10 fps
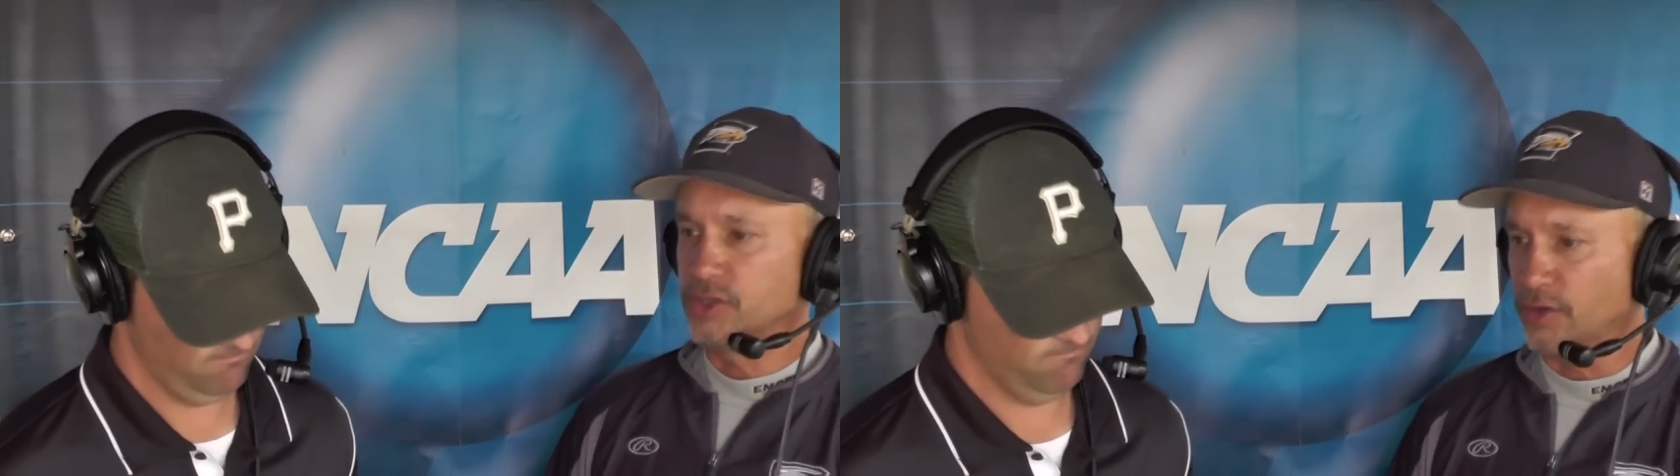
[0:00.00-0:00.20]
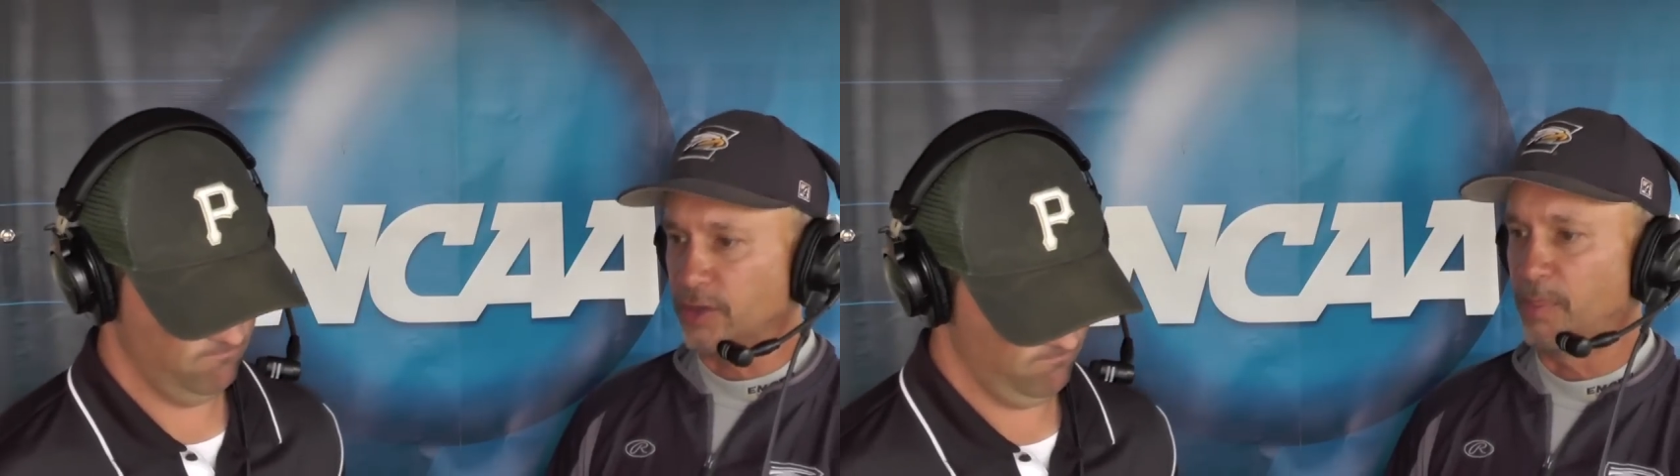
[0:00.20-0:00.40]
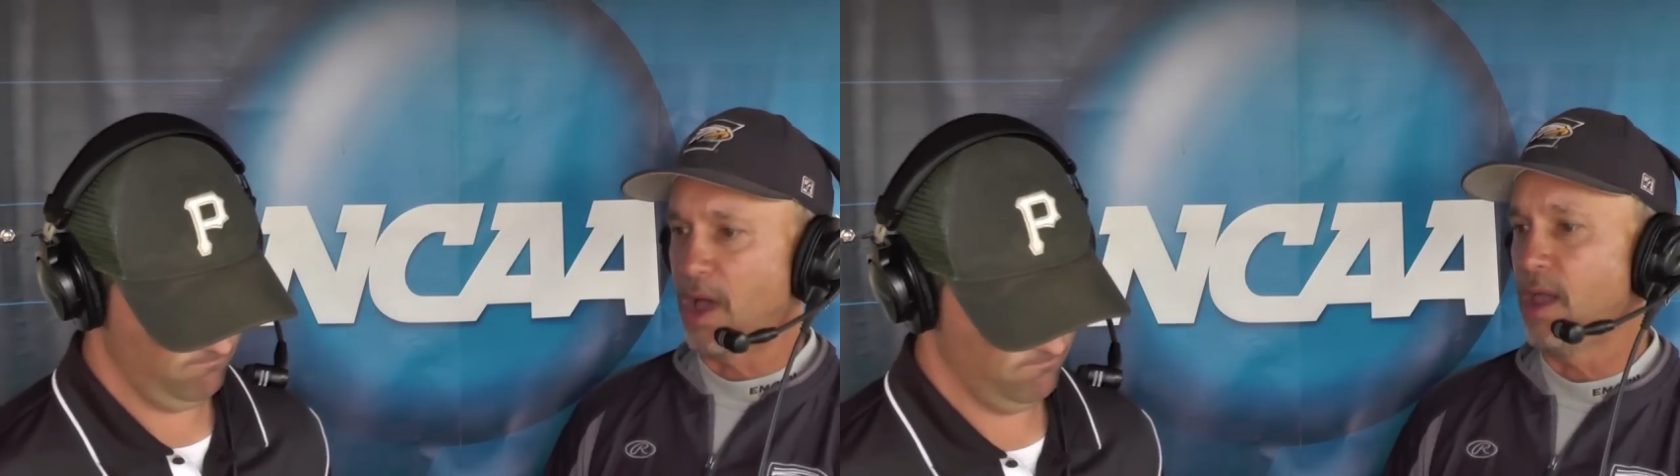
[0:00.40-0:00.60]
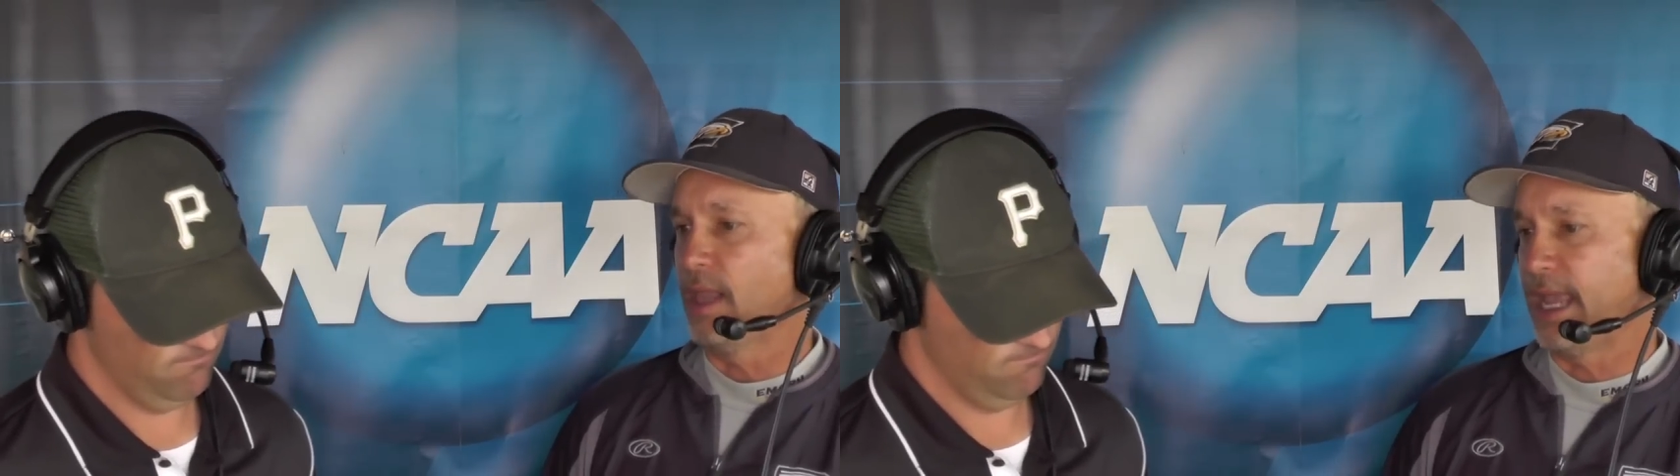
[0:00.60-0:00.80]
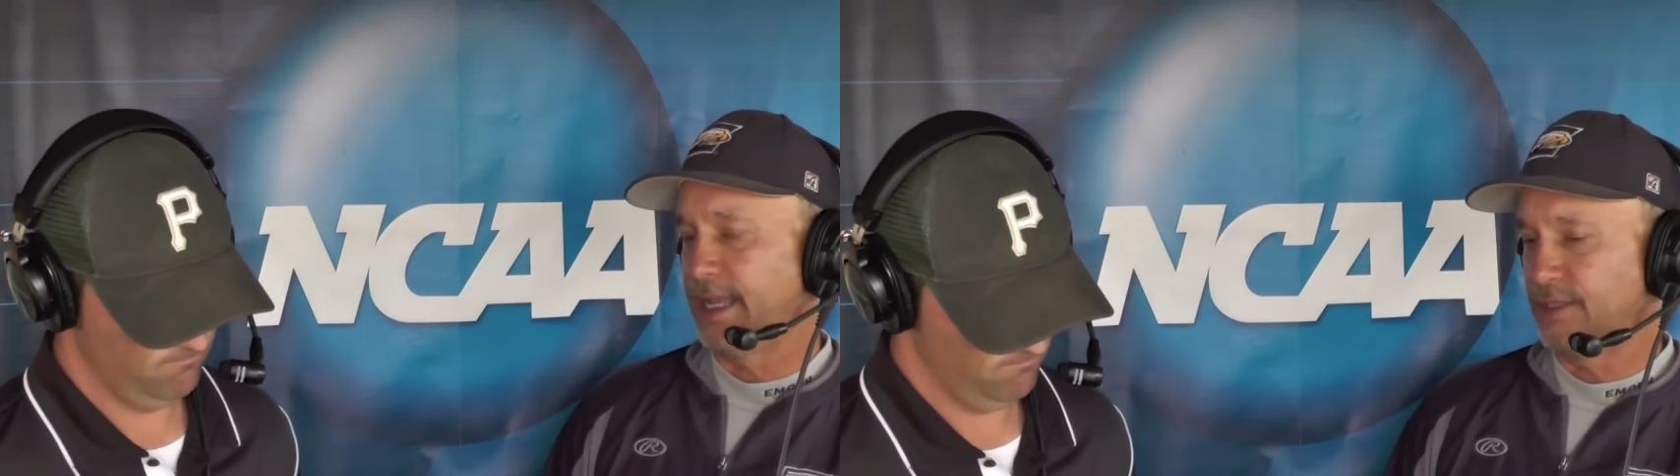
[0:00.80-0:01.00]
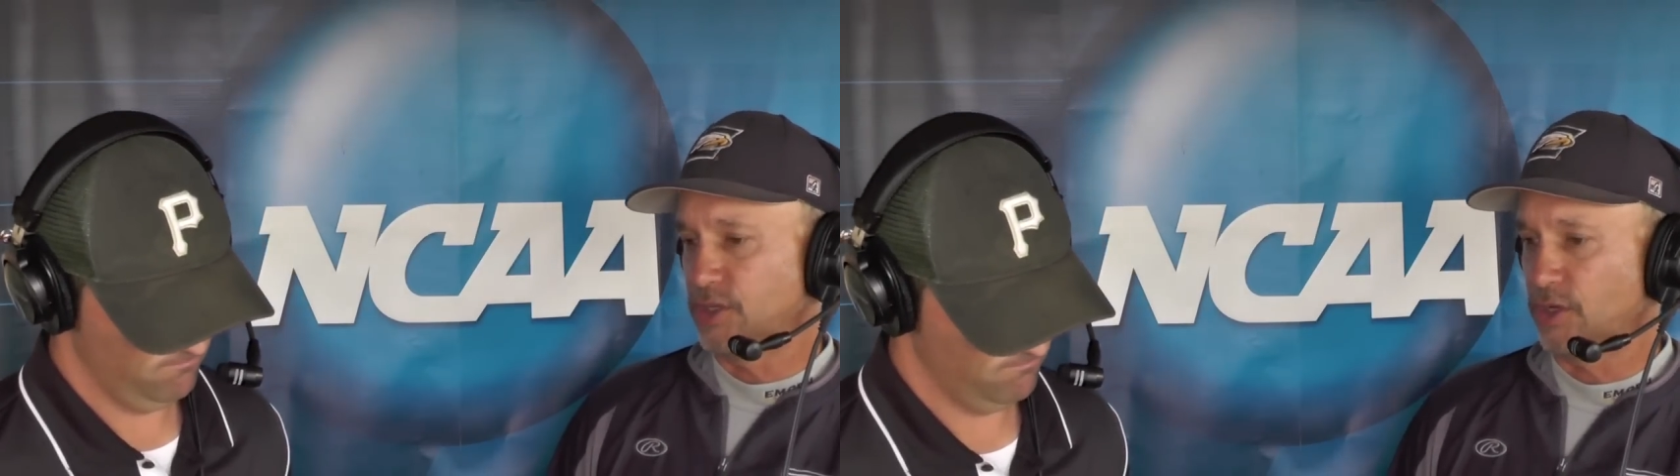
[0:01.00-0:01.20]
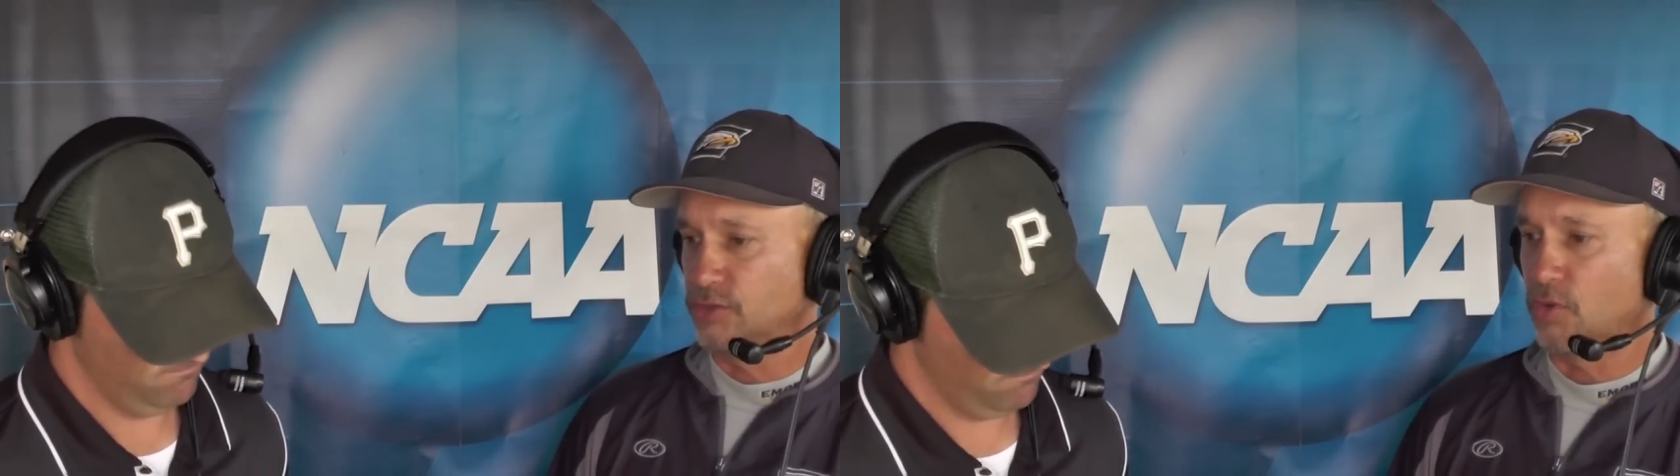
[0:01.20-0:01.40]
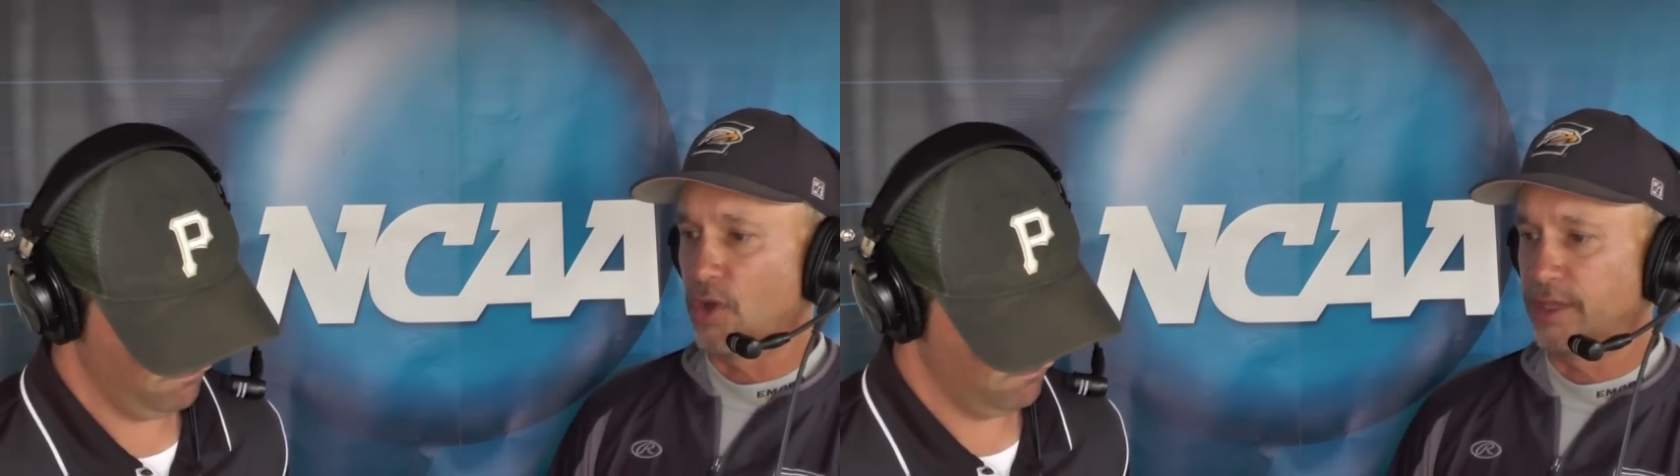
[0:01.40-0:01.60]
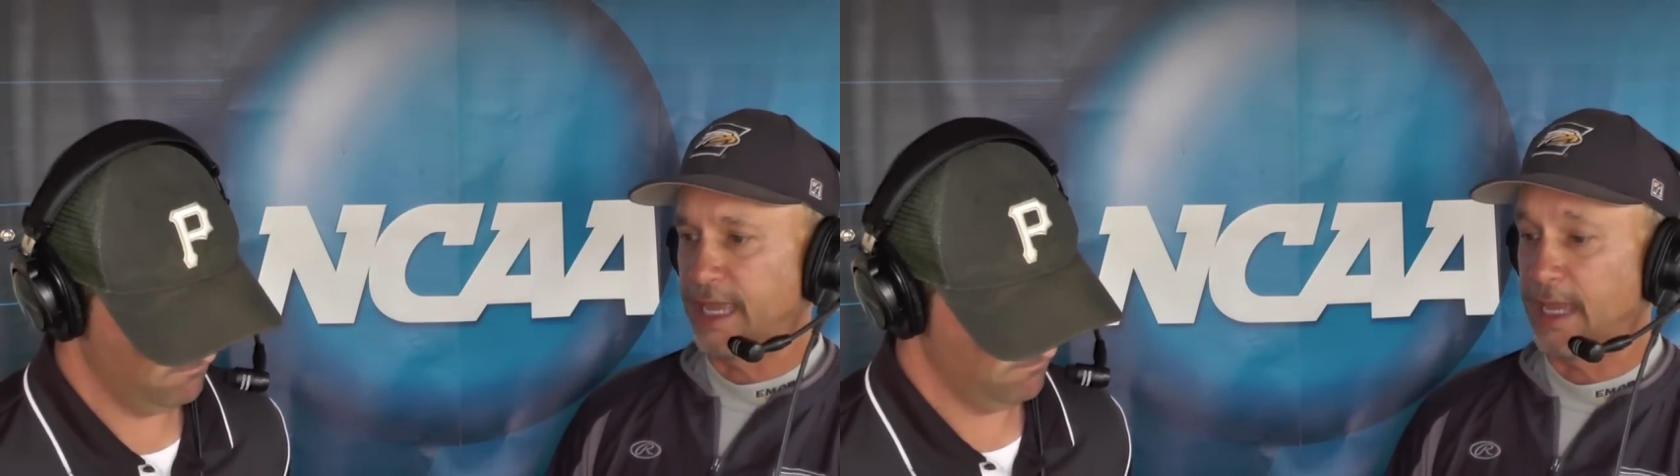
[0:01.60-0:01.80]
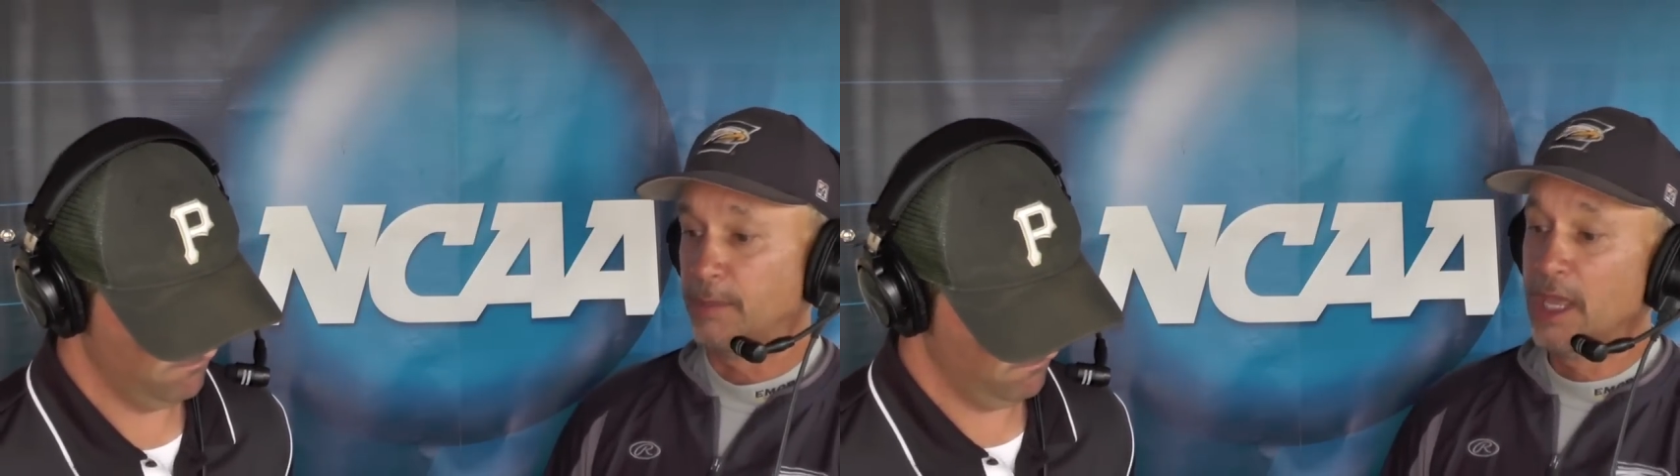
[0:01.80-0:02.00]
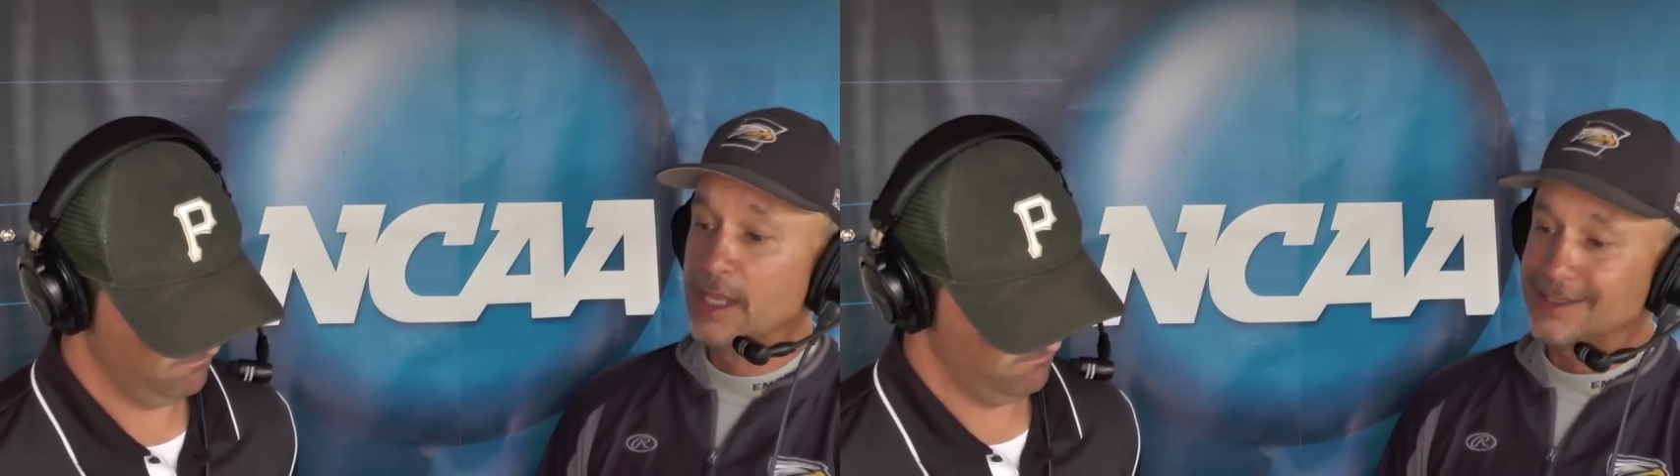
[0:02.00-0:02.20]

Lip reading: took the ball and he took control of the game